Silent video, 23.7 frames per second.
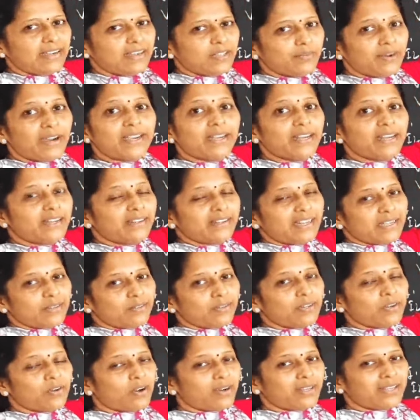I divided that
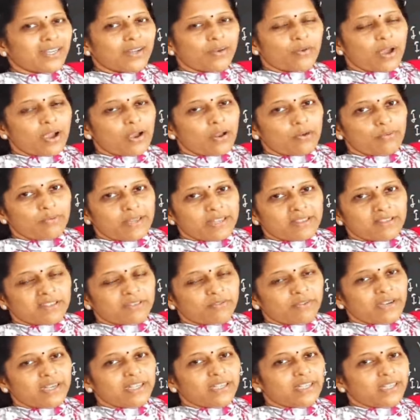one, not always
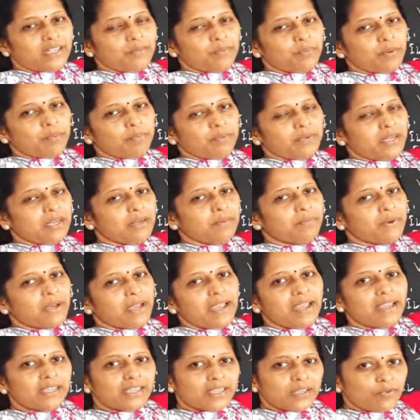20, 15,
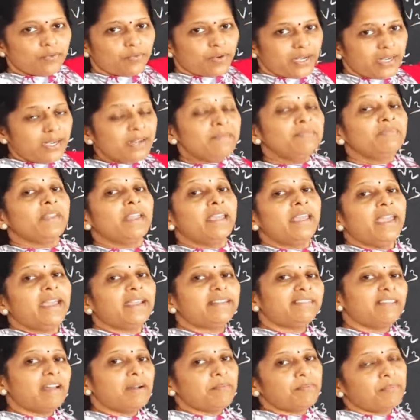5. I gave one
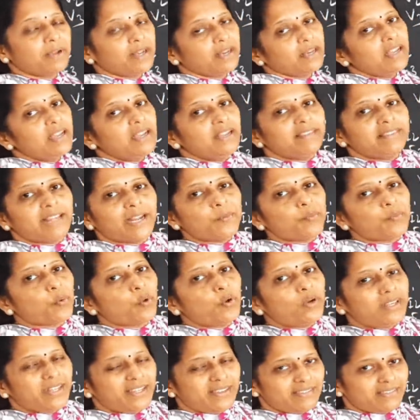example that
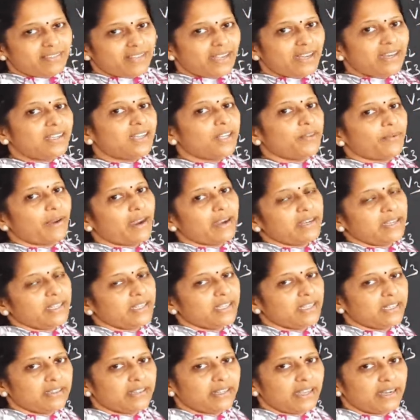40 is there
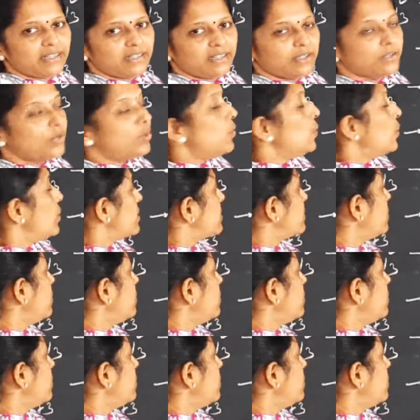dividing in that.